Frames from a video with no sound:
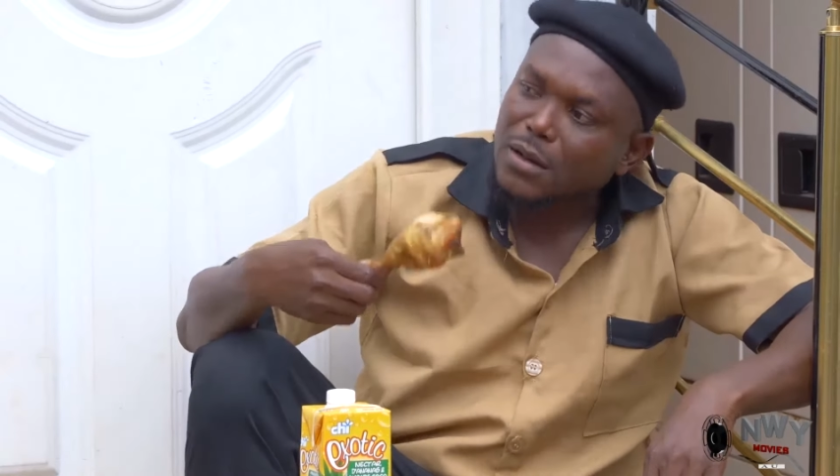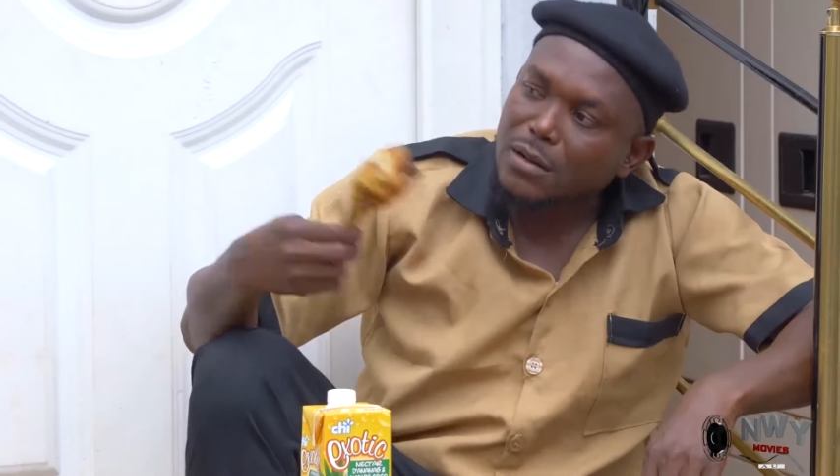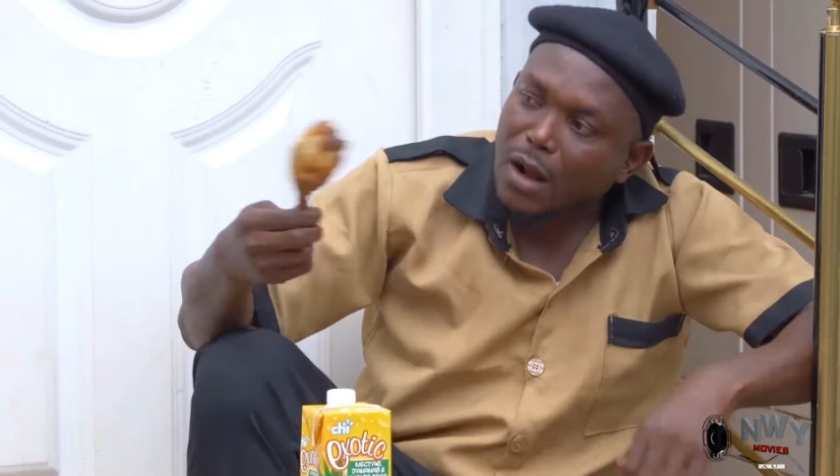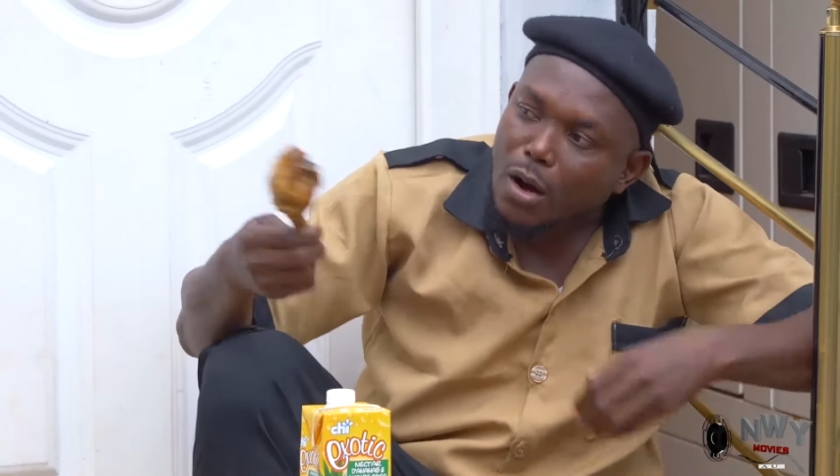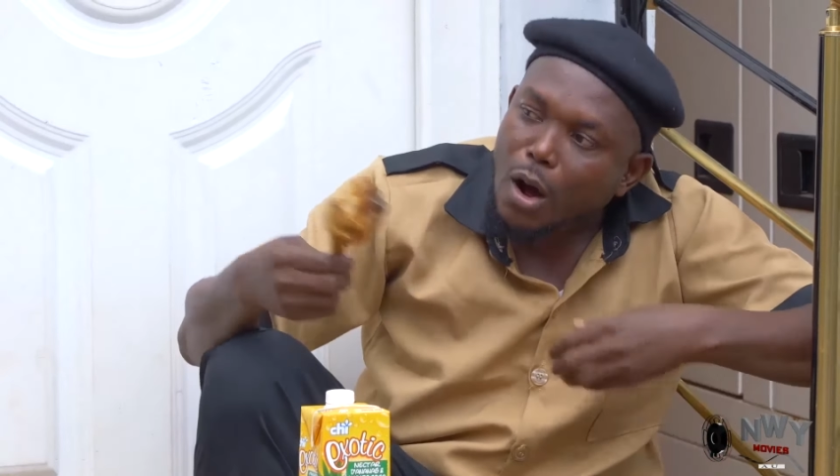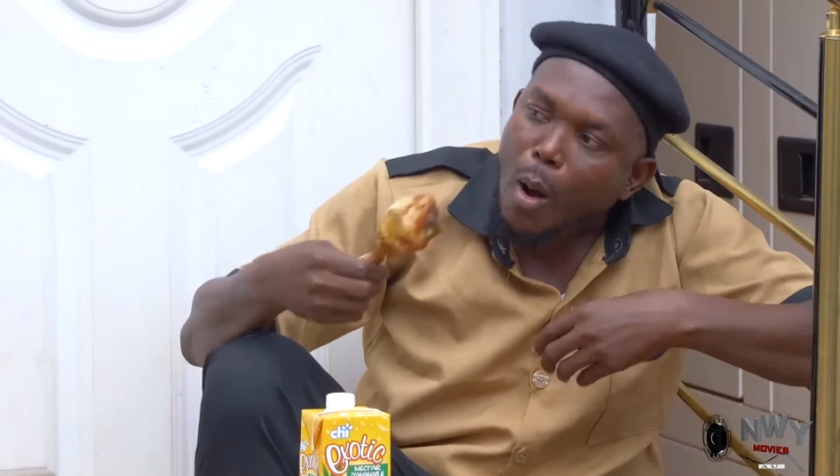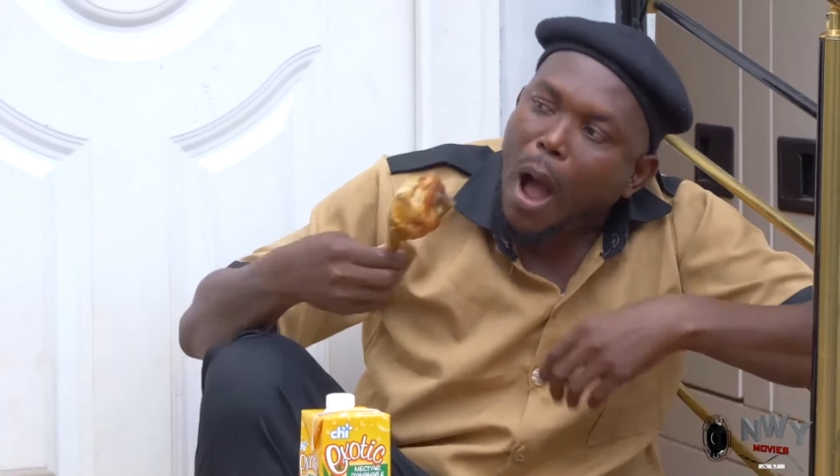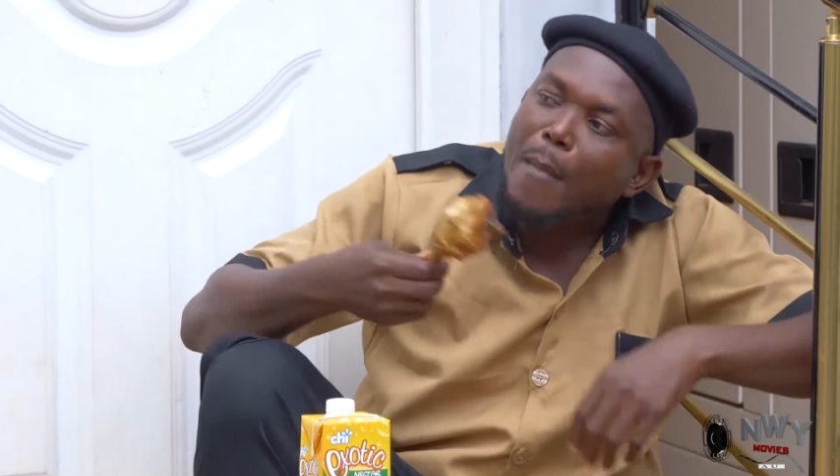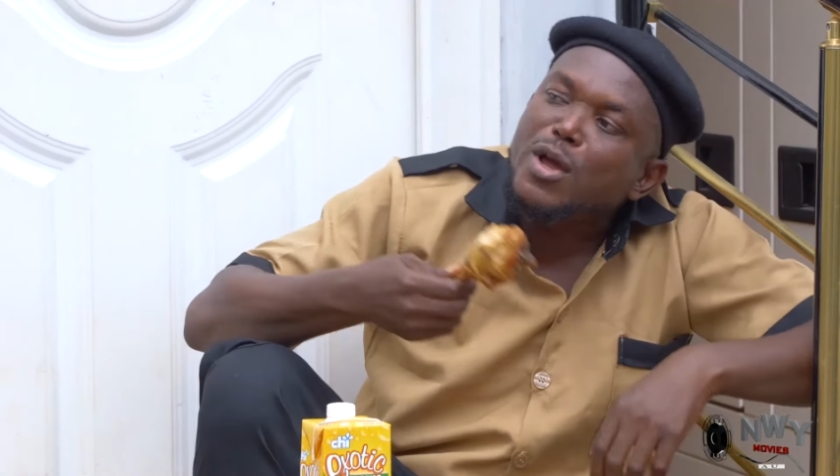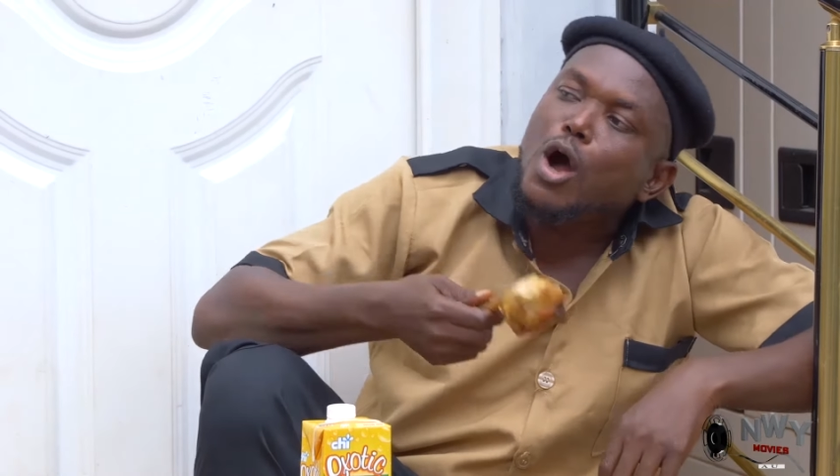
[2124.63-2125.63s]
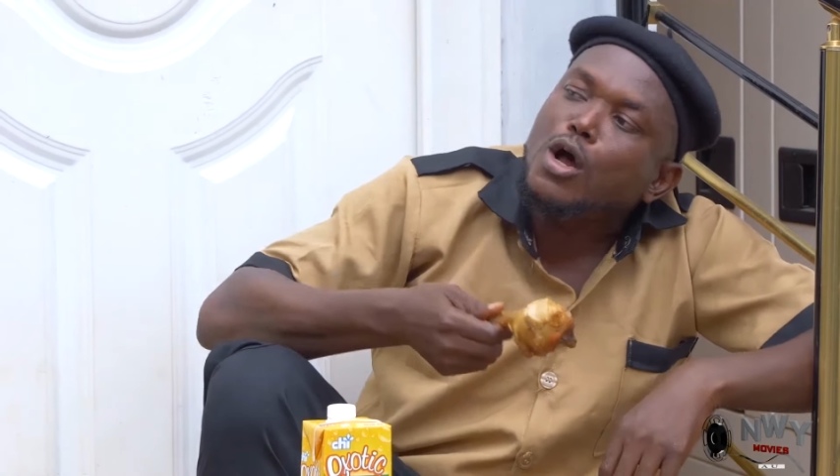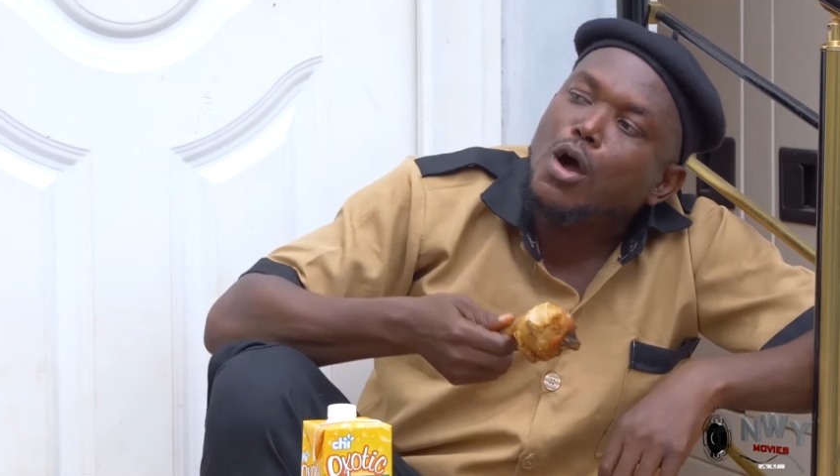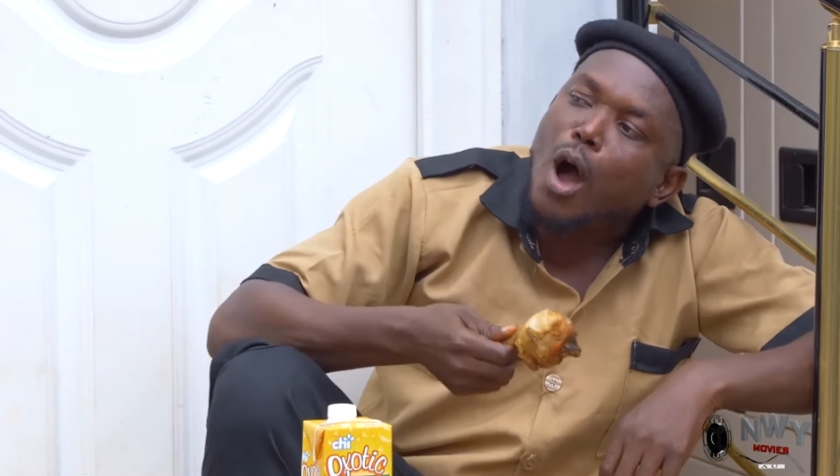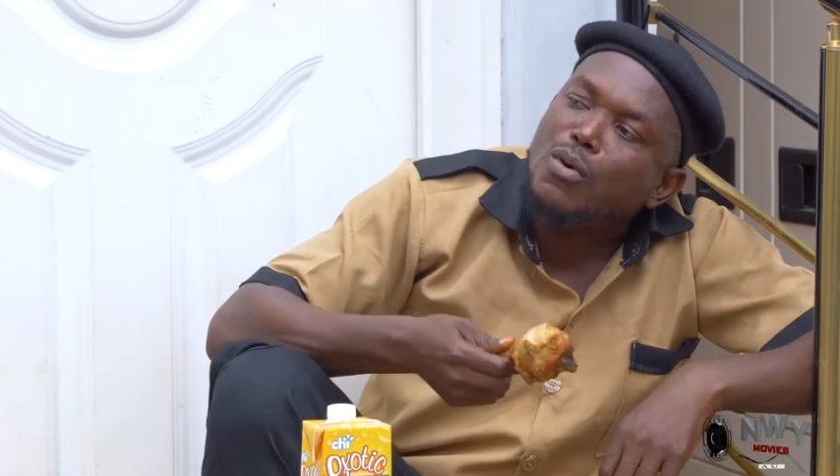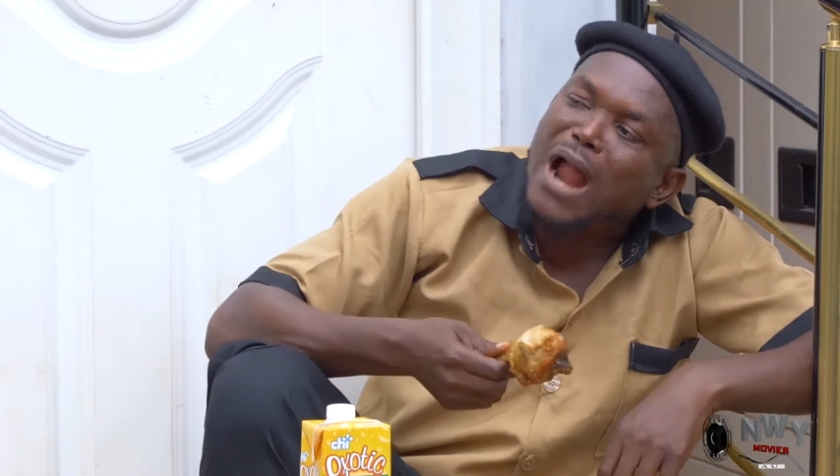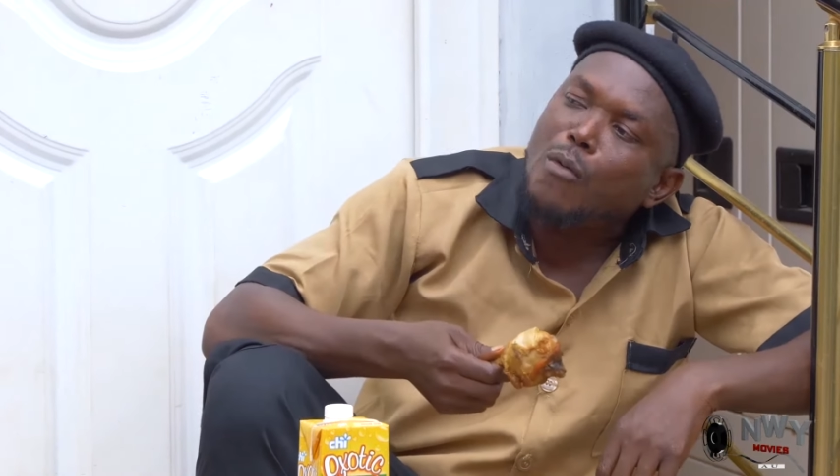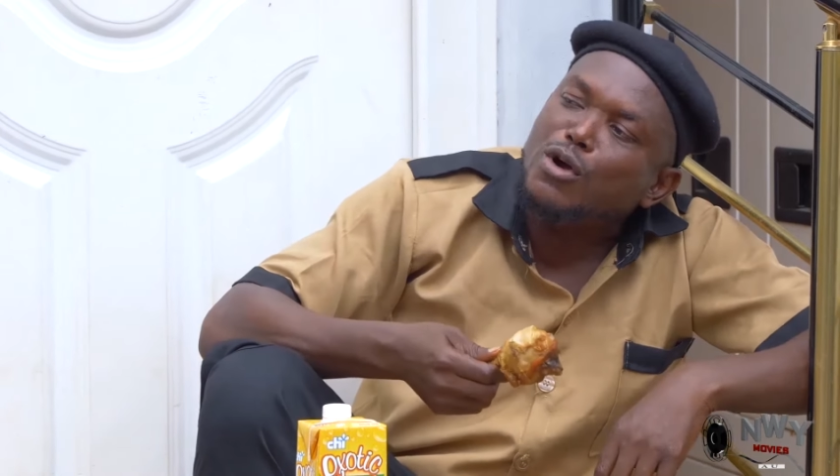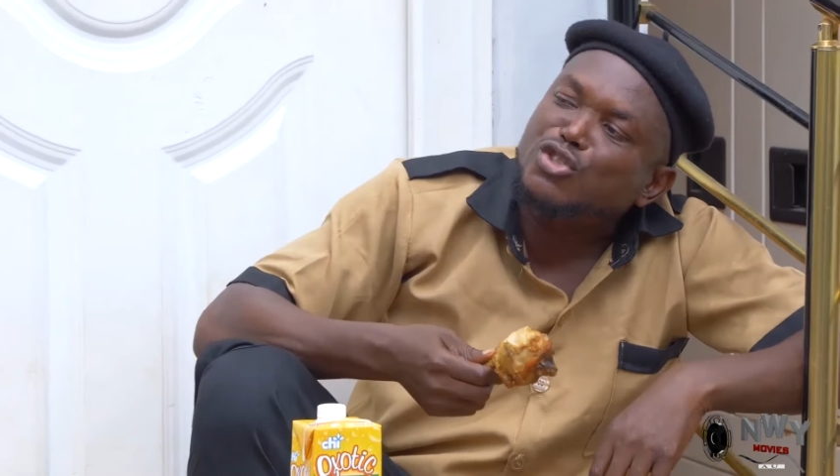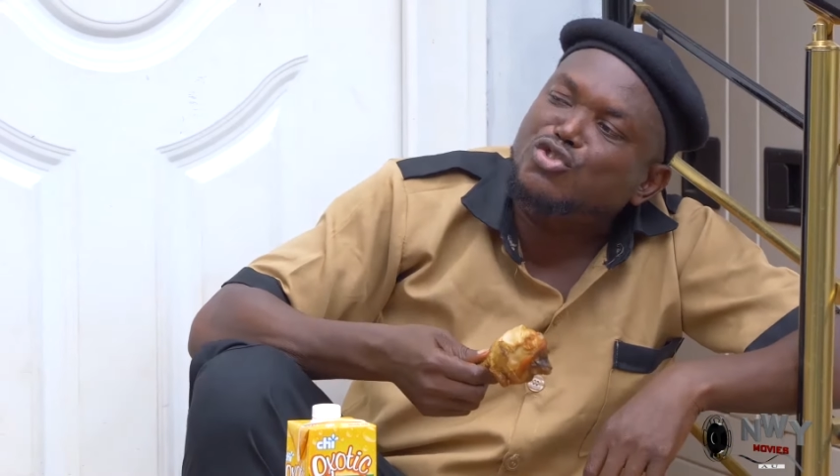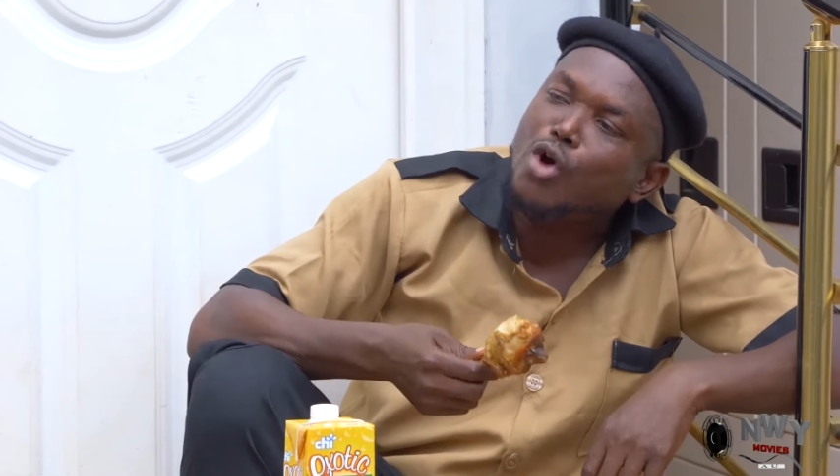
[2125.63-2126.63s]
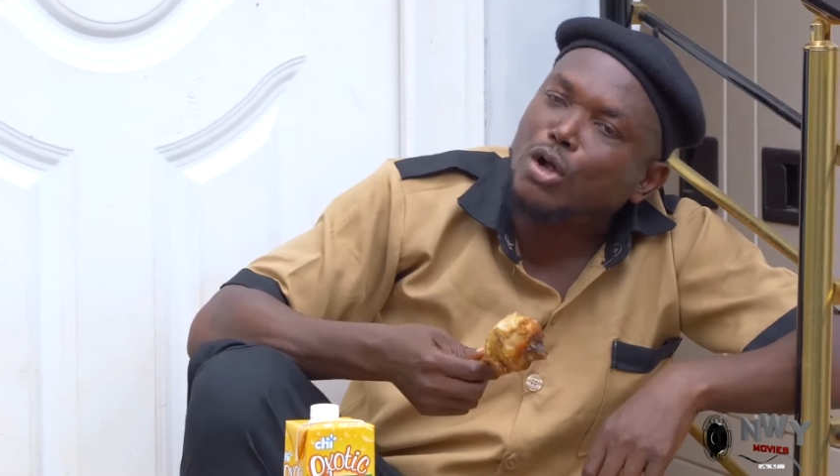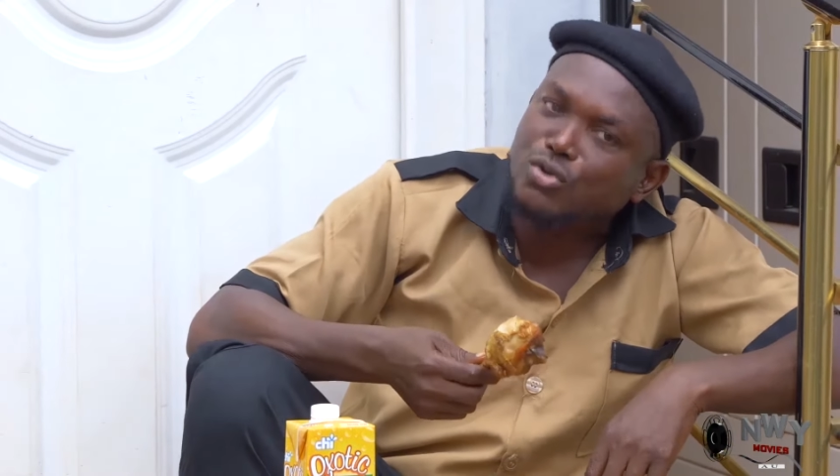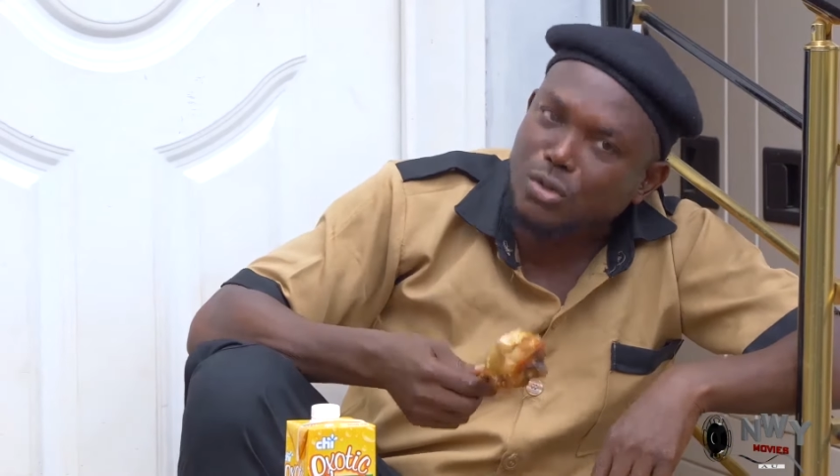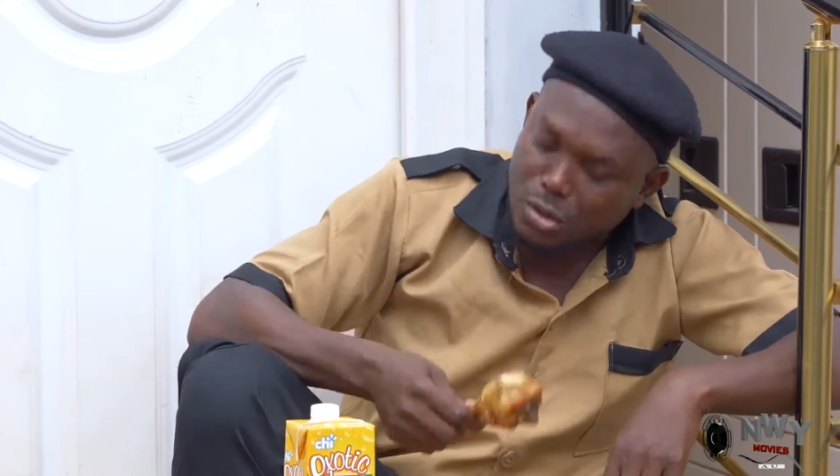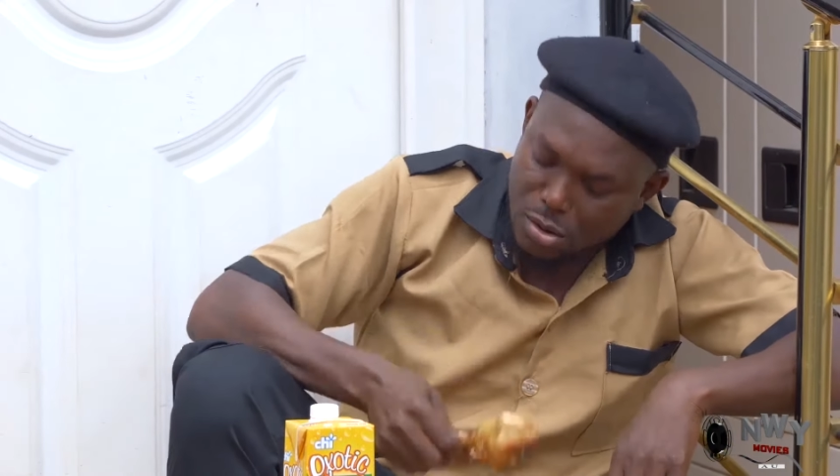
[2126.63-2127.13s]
I'm not gonna go with an idiot.